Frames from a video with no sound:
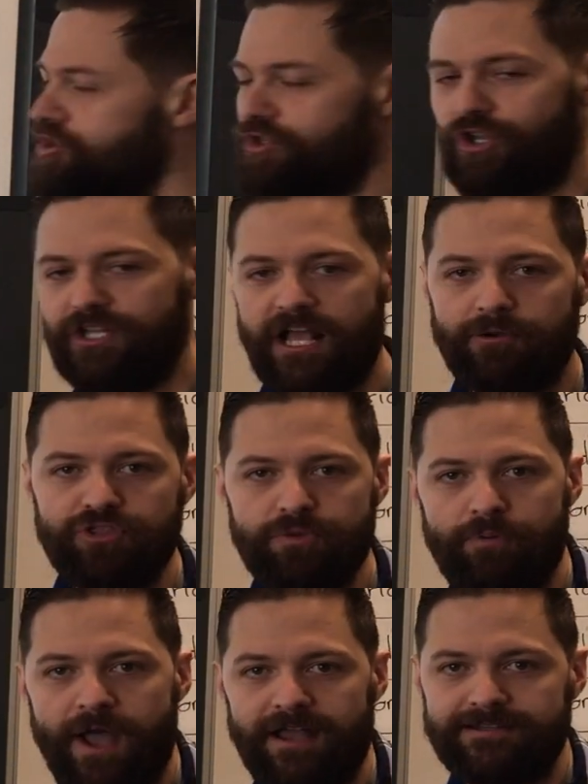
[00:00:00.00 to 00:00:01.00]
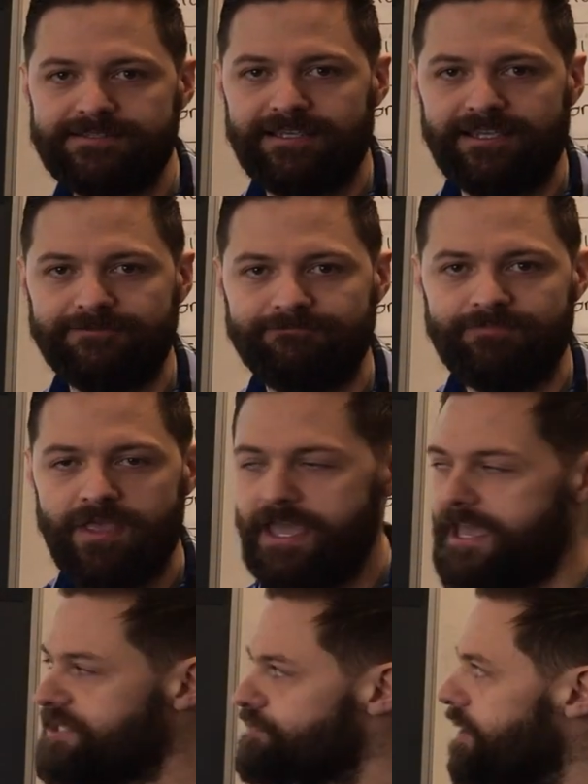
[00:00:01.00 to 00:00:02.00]
So good luck with your practicing.
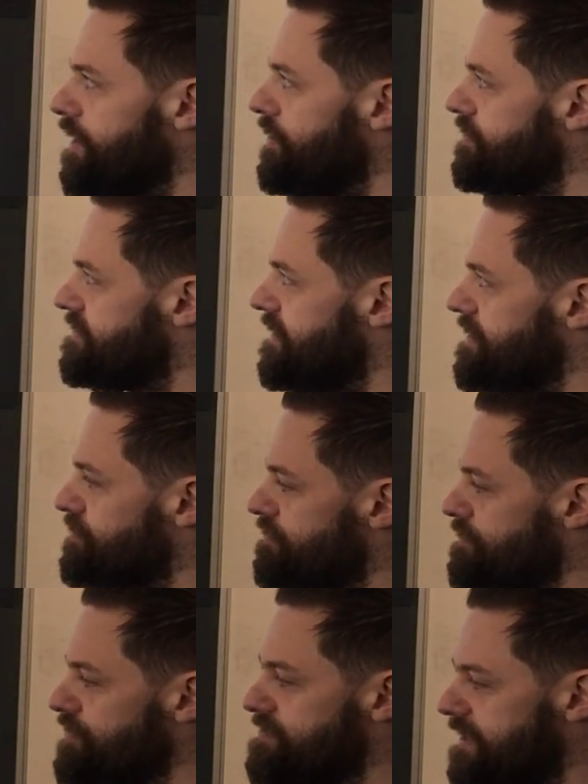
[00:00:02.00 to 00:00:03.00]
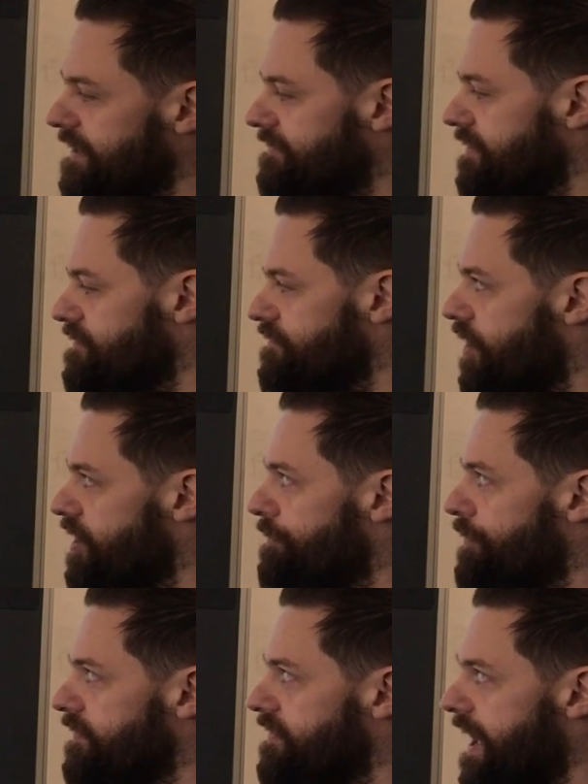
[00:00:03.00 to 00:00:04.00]
It's one of those things with music that you've got
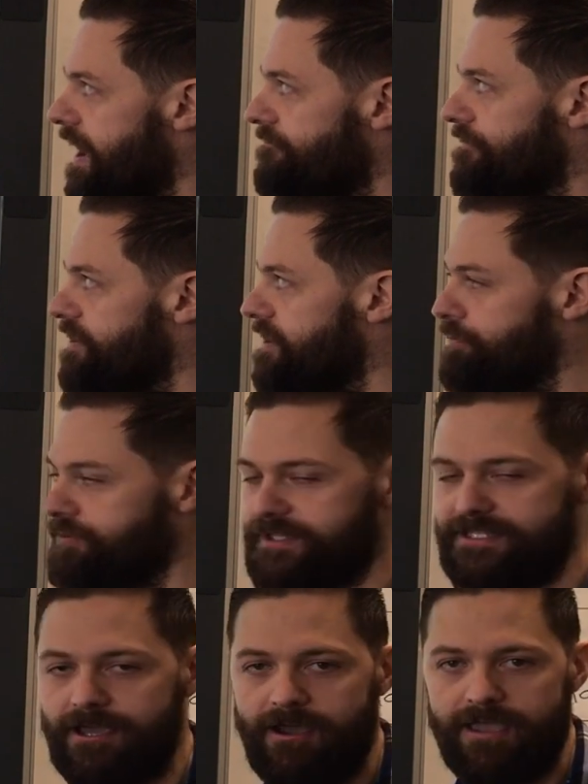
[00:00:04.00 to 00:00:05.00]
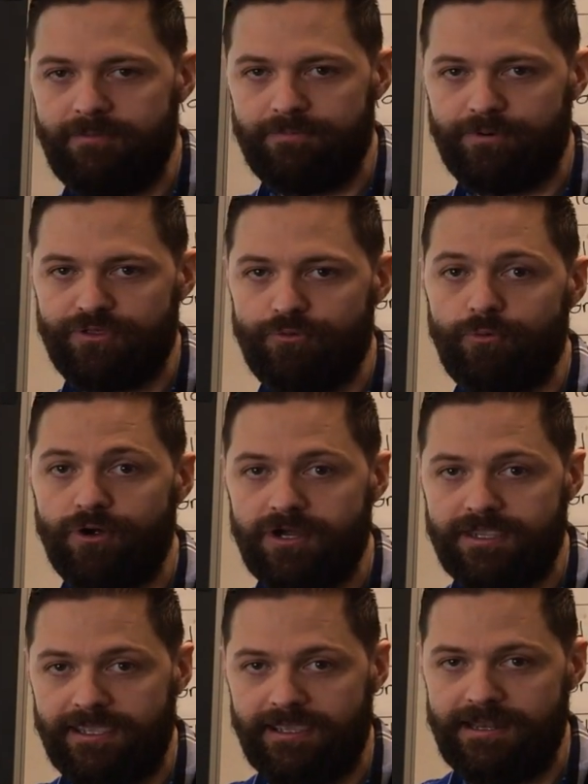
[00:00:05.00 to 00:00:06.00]
to put the effort in, put the time in, put the
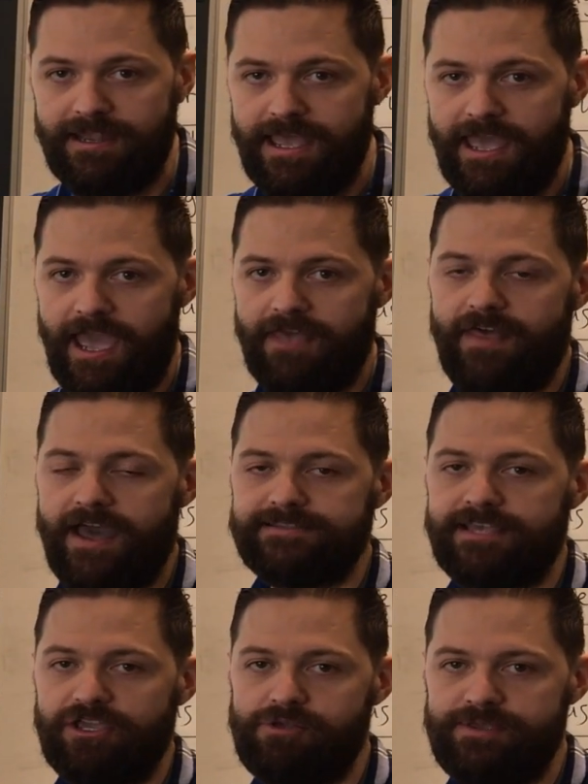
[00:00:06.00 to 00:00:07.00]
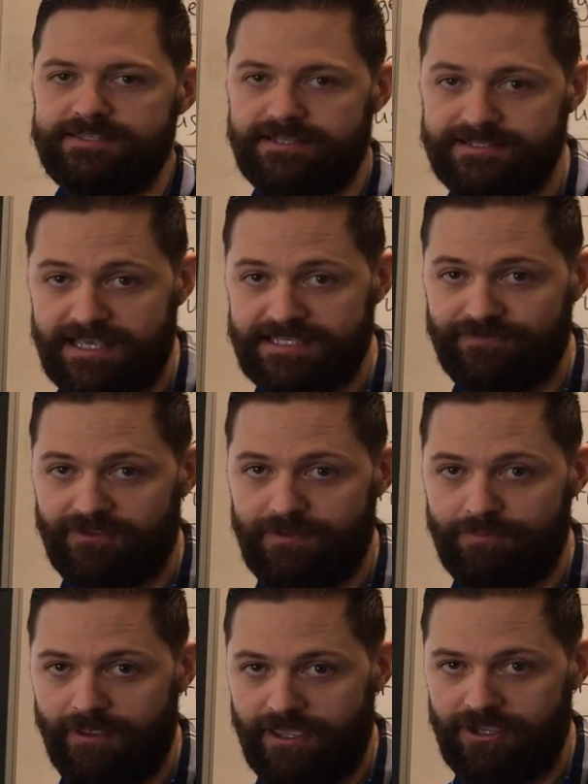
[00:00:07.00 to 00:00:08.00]
work in, and that's how you'll be successful
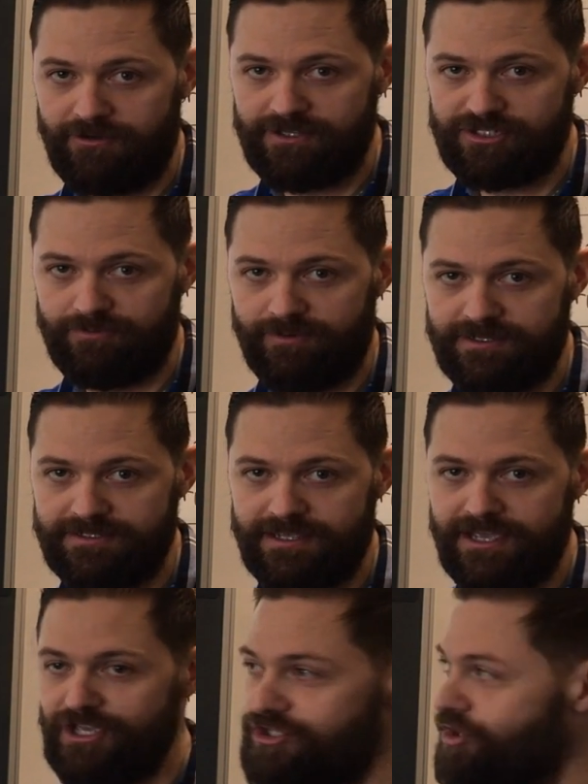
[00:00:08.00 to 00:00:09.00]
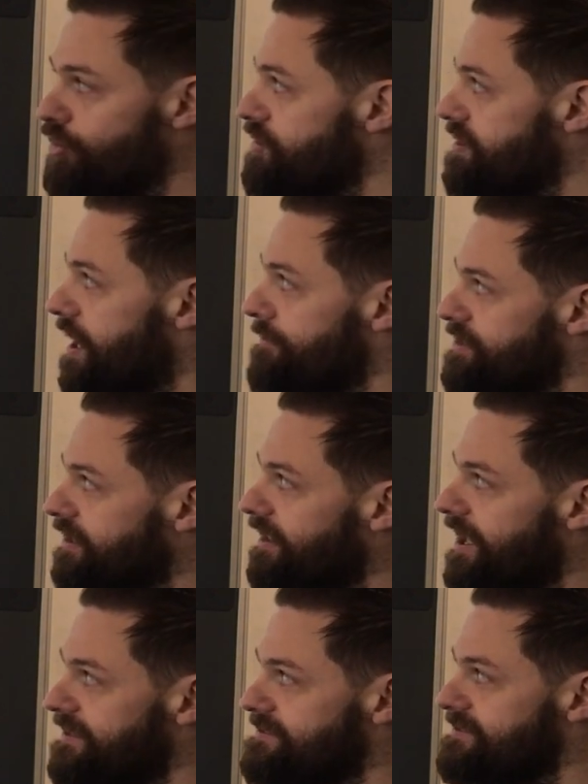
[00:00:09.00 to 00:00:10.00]
at playing your instrument. So when you come to
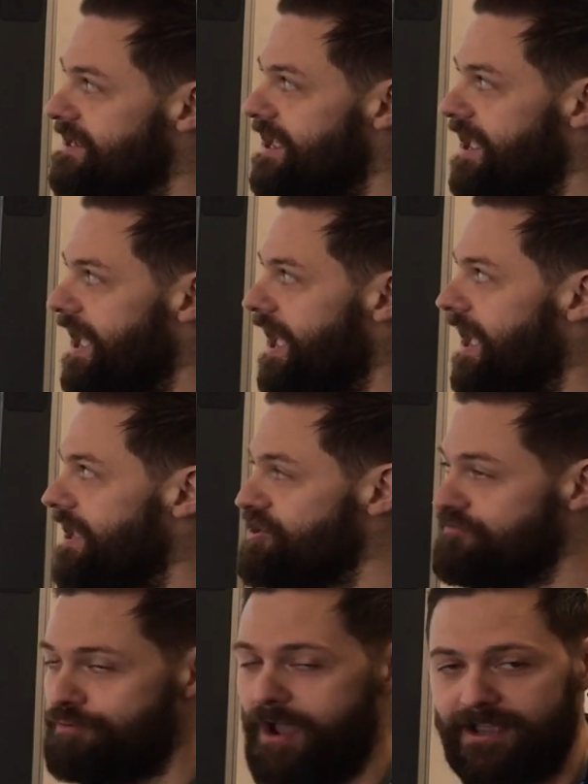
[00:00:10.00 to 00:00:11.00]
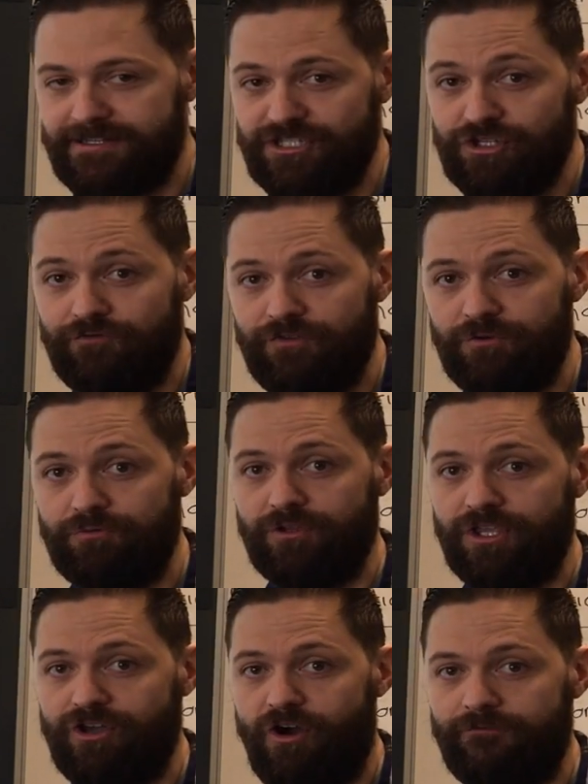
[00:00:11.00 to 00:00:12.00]
class and you practice, you'll feel
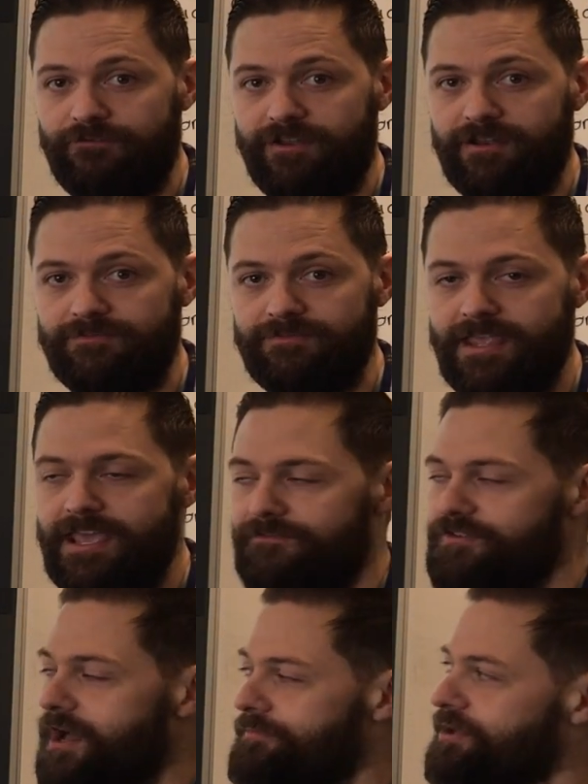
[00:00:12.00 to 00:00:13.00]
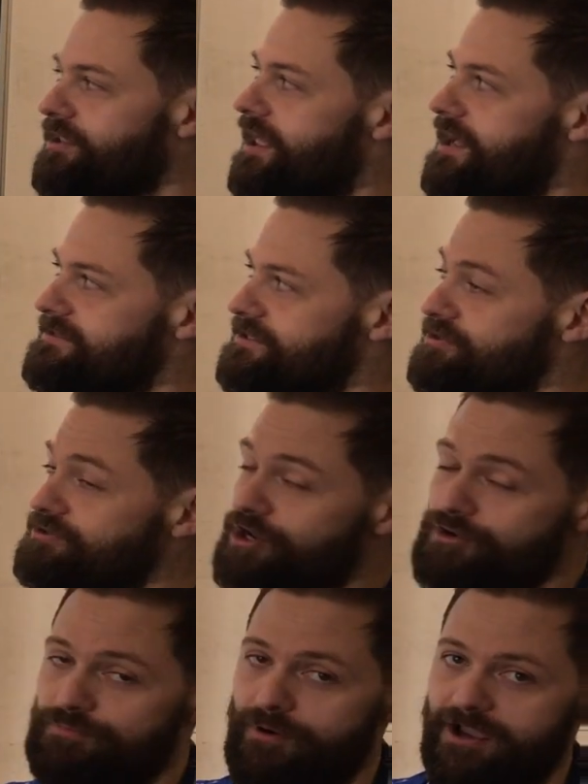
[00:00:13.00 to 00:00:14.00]
really confident. If you come to class and you
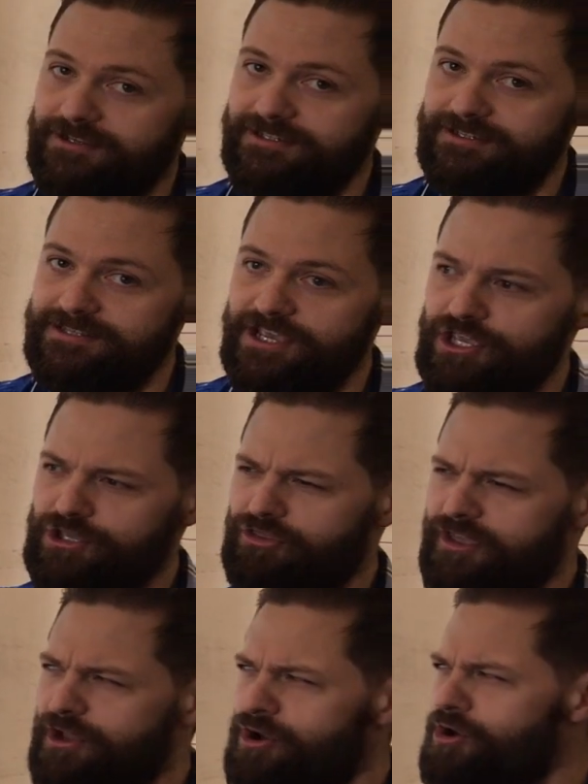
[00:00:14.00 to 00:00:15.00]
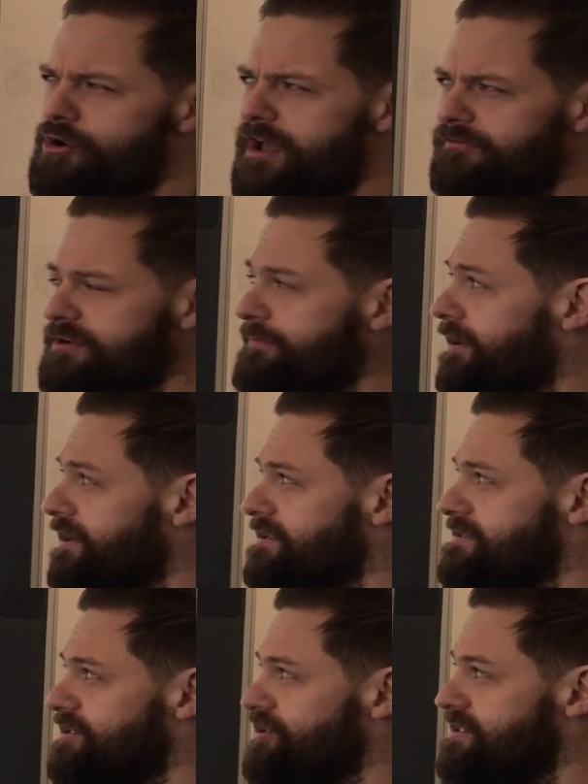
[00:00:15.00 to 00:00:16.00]
don't practice, you'll think, oh,
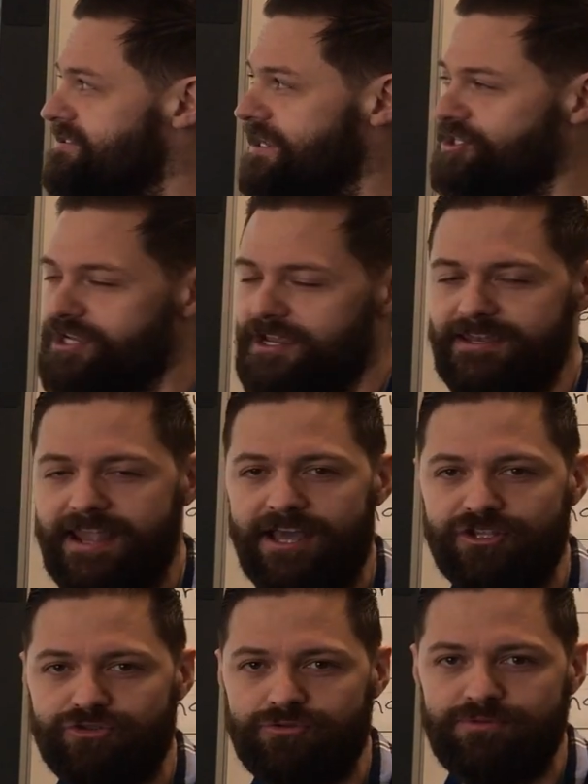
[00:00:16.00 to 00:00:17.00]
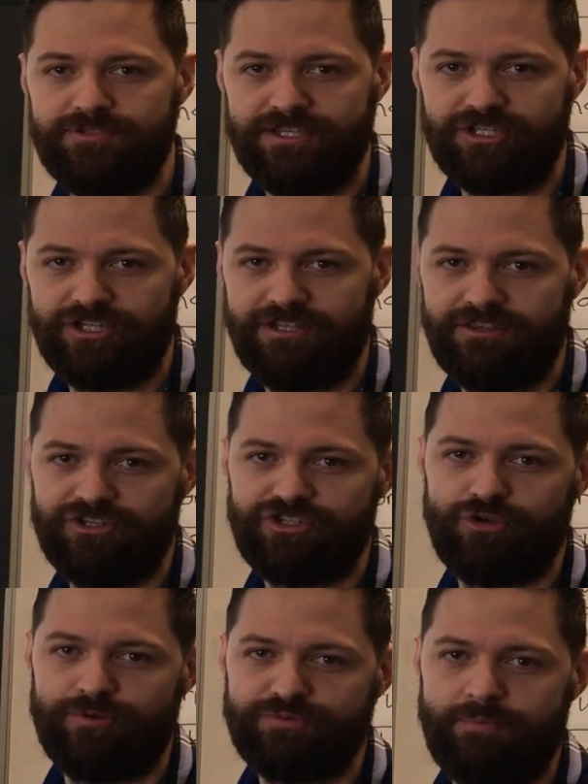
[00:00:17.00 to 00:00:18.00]
they're just such a natural musician, they're
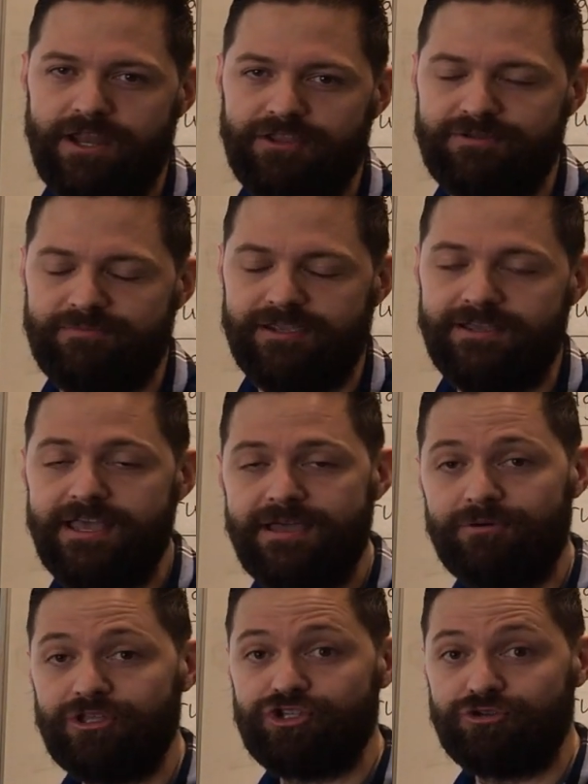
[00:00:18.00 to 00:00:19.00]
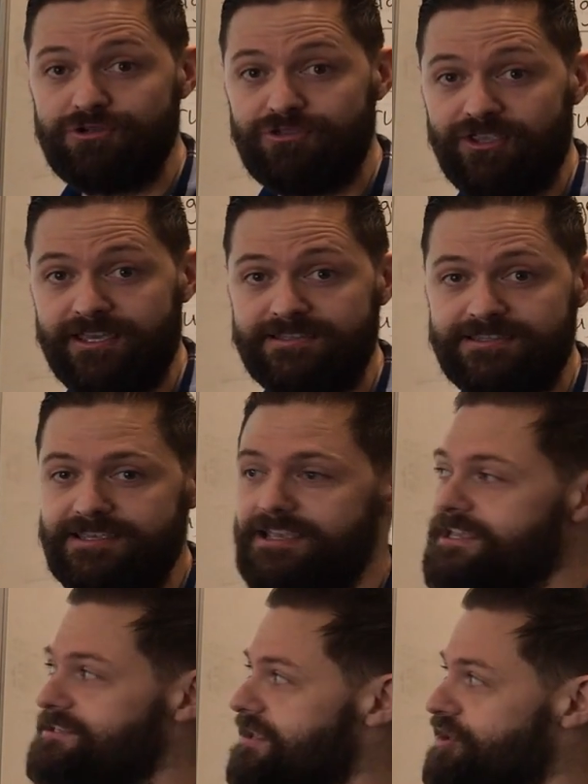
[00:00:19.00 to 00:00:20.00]
so much better than me. But the truth is
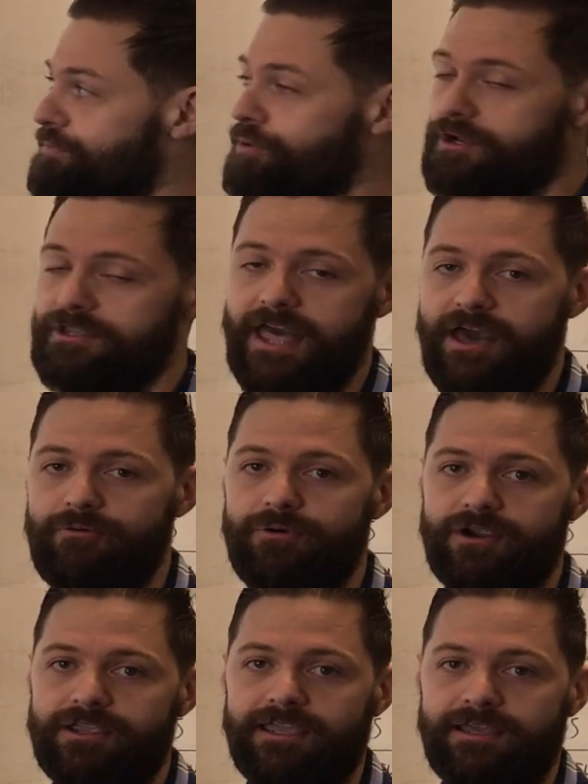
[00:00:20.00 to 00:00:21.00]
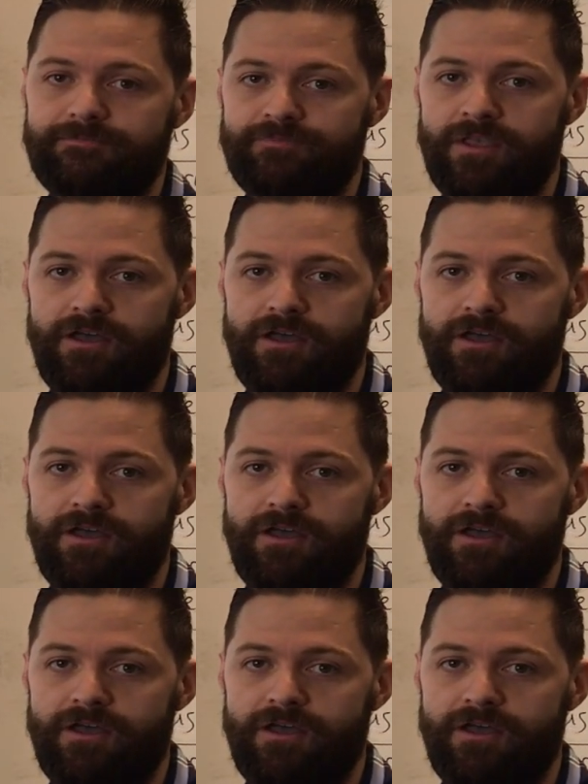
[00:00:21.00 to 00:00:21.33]
that they're putting that work in.